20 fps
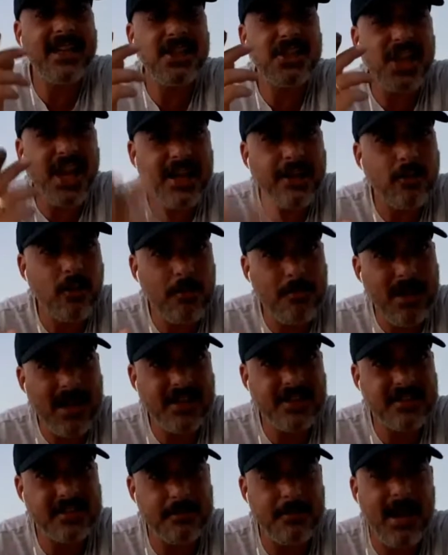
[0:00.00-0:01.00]
agenda on
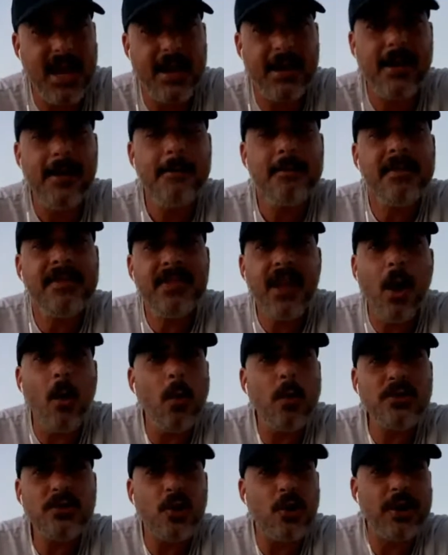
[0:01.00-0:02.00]
Mason Mount, no
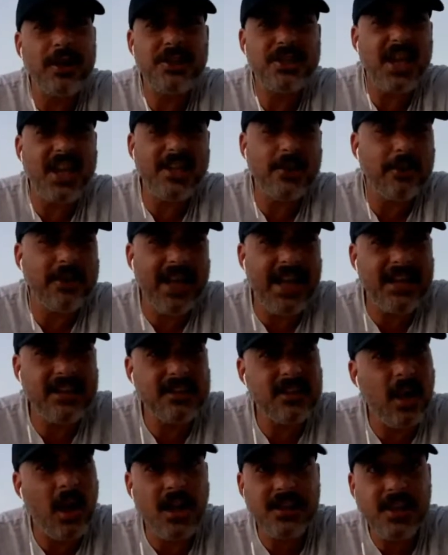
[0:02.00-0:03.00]
one's got an agenda on
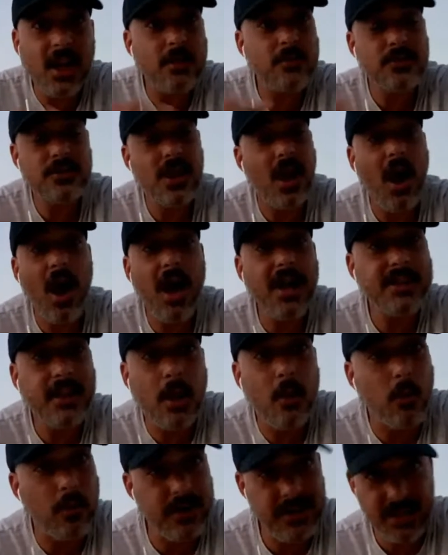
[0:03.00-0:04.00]
Enzo. I
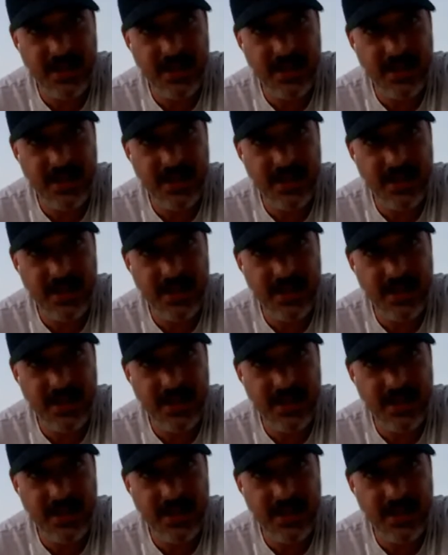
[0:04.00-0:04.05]
don't want